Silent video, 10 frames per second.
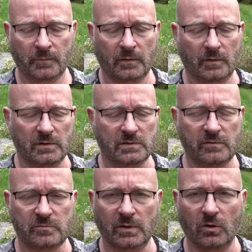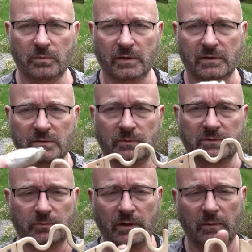and this gives me hope that this will
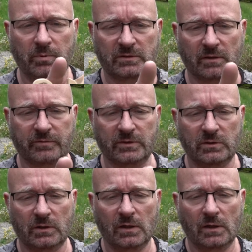really be sufficient,